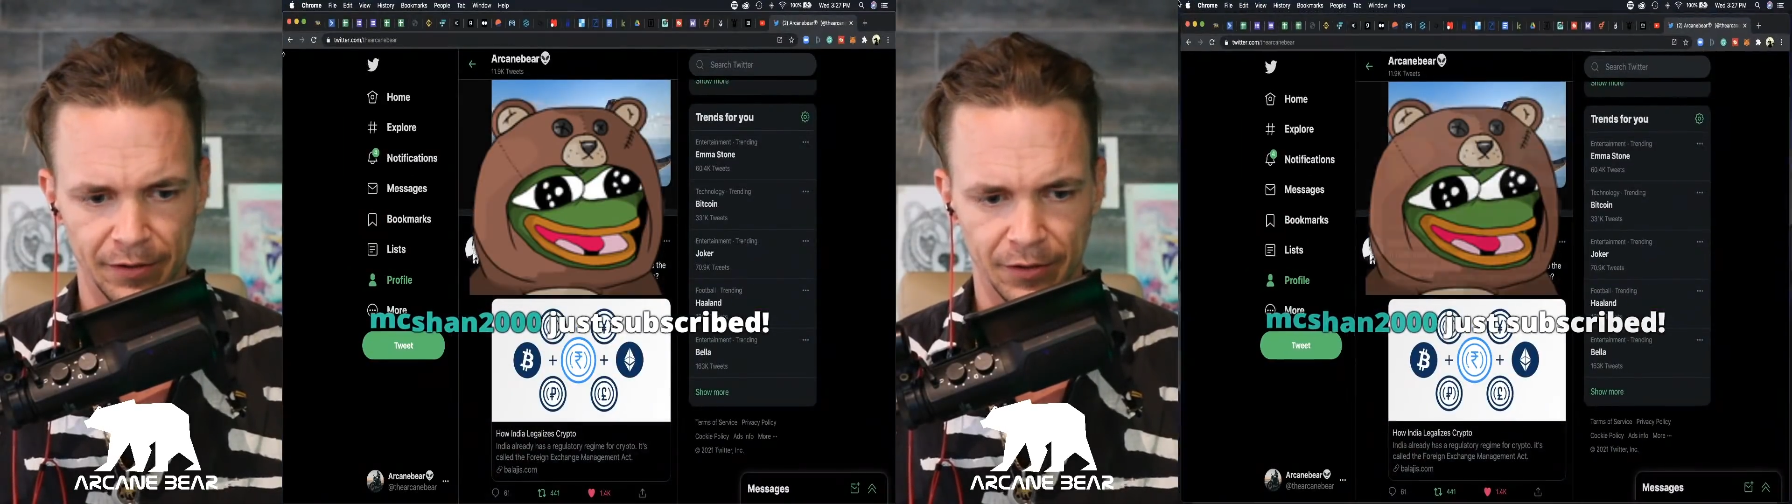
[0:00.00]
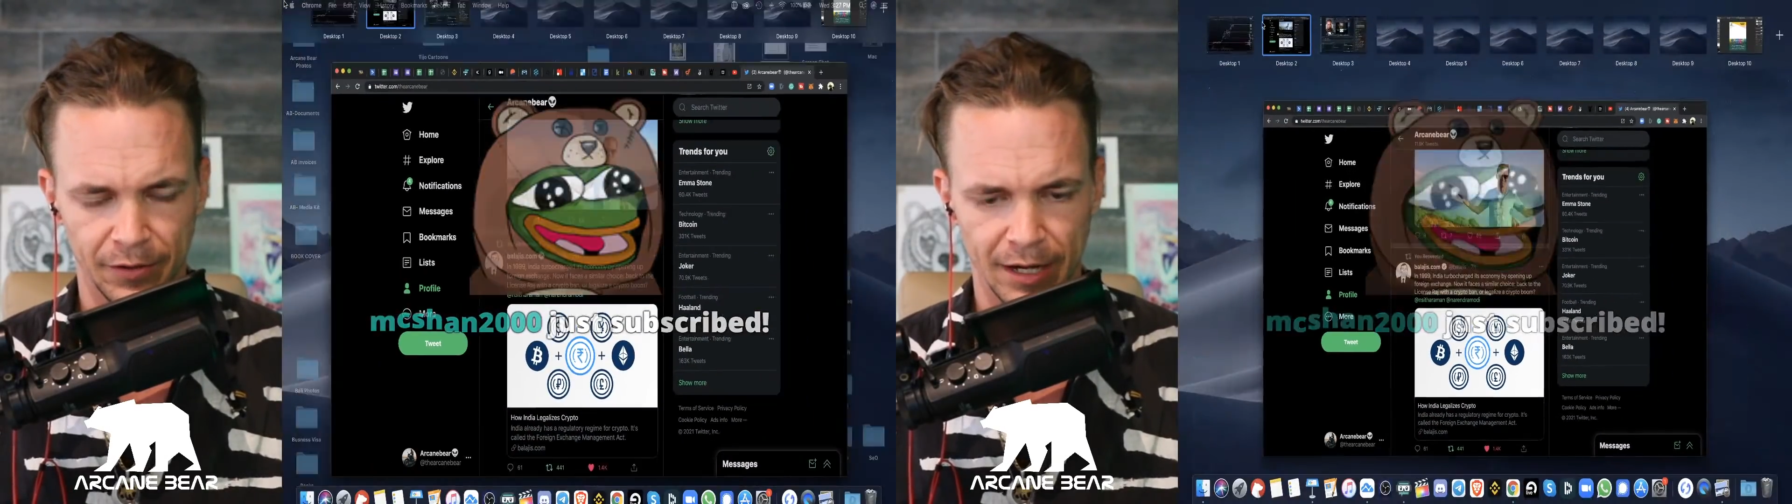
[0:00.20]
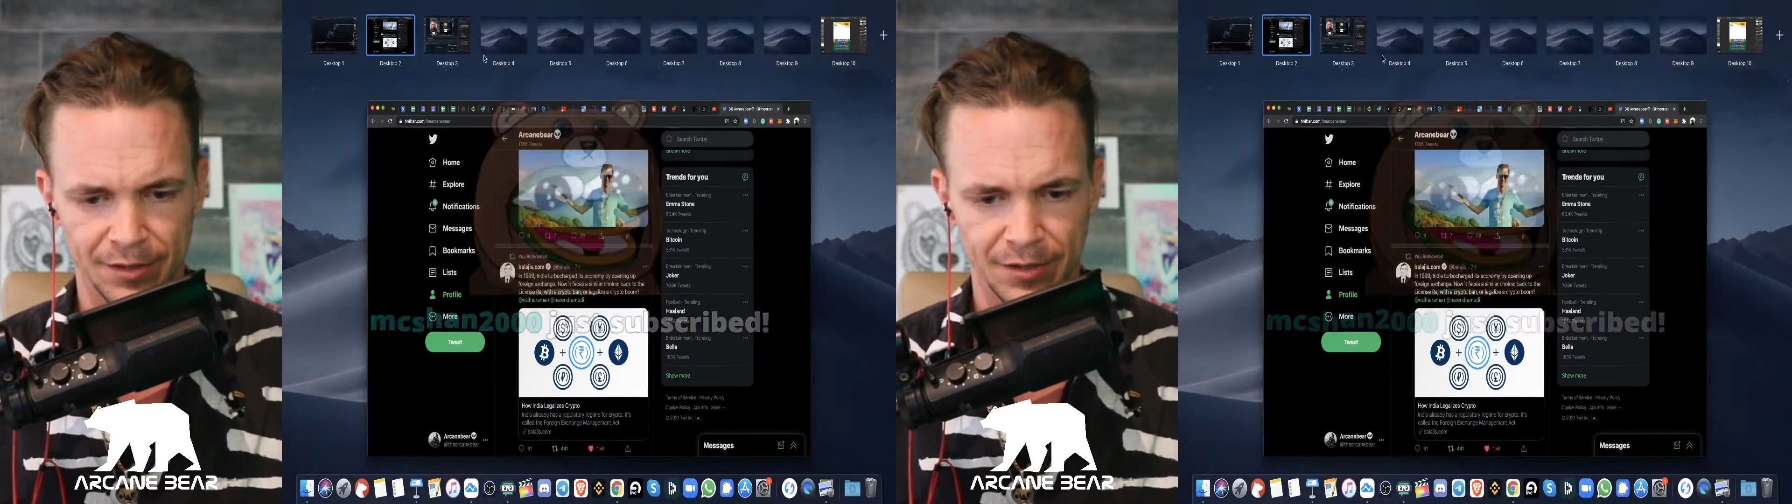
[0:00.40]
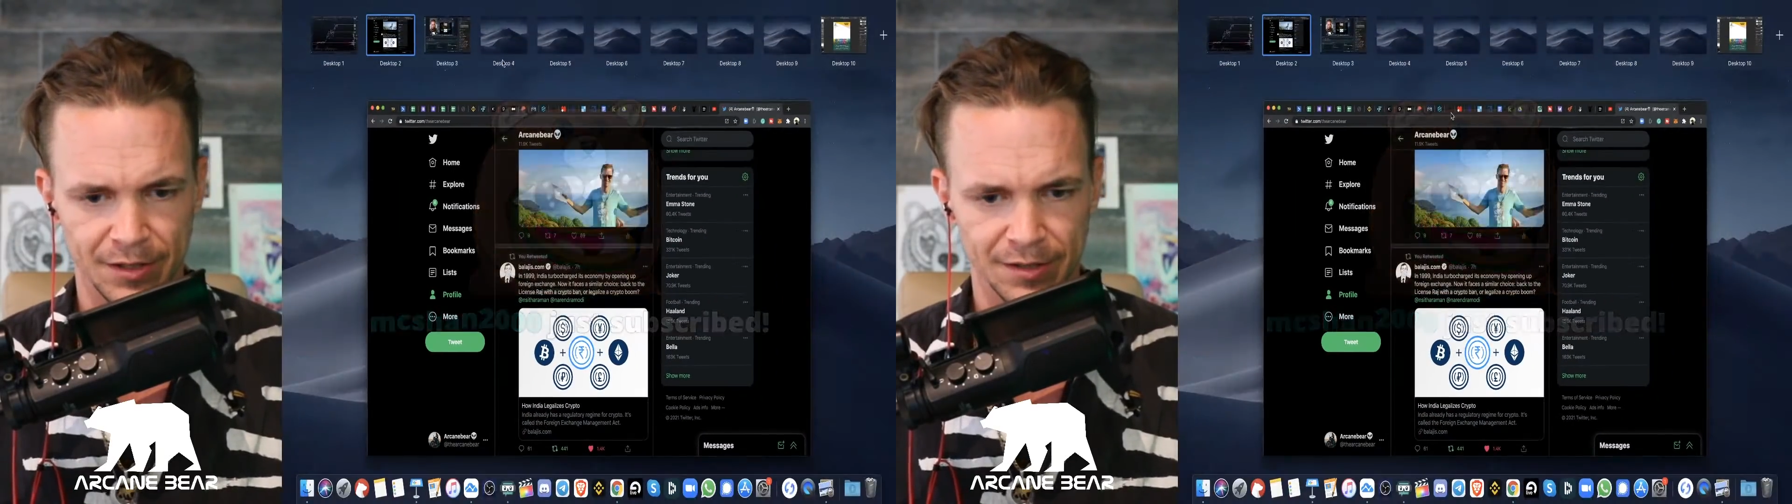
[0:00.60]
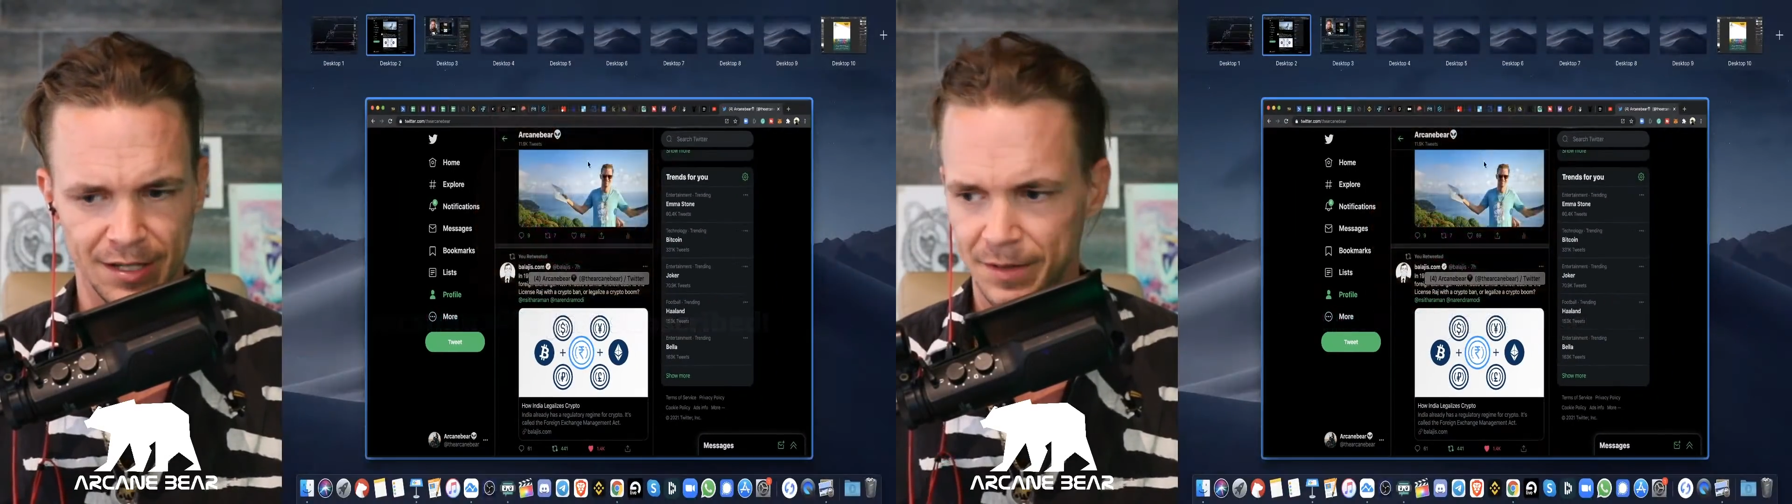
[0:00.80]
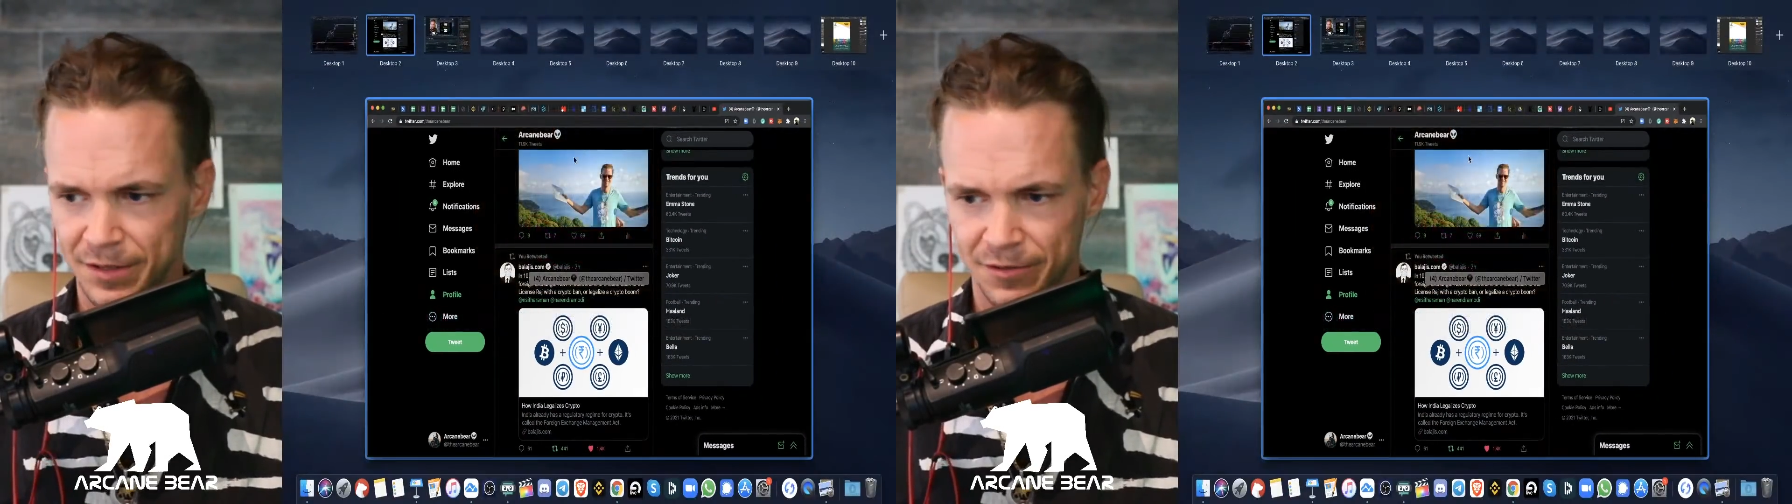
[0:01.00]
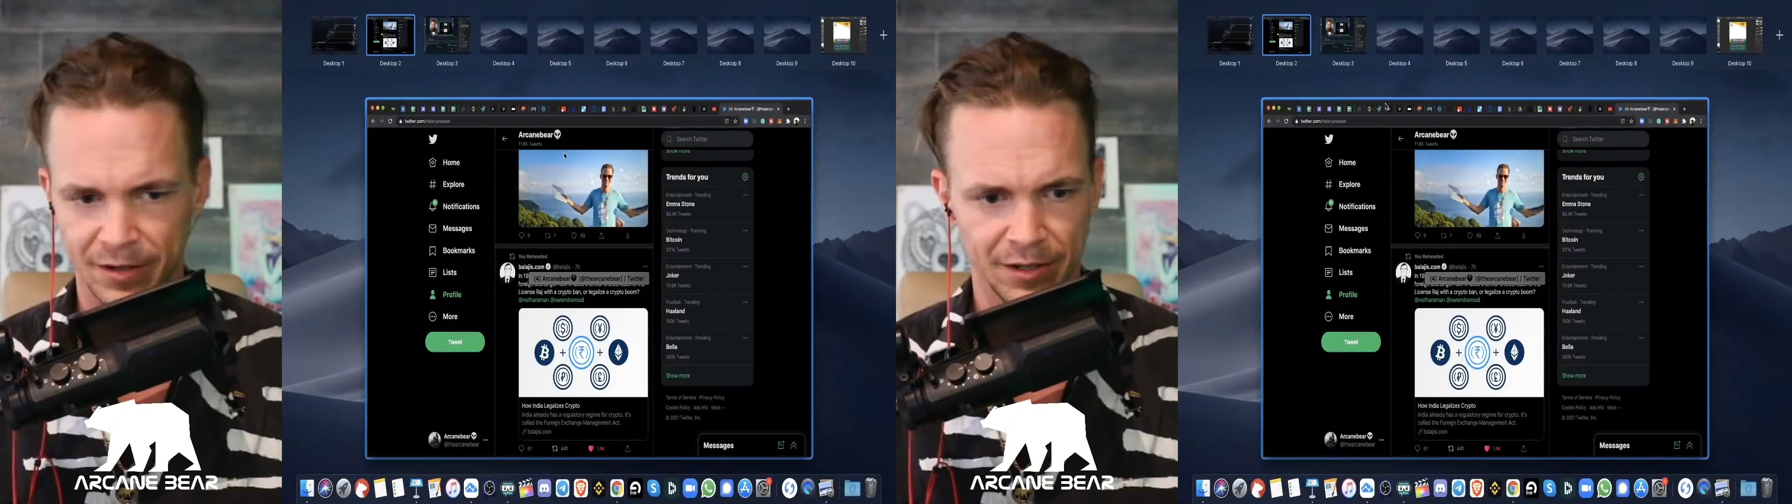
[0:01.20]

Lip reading: Okay, so you can see my screen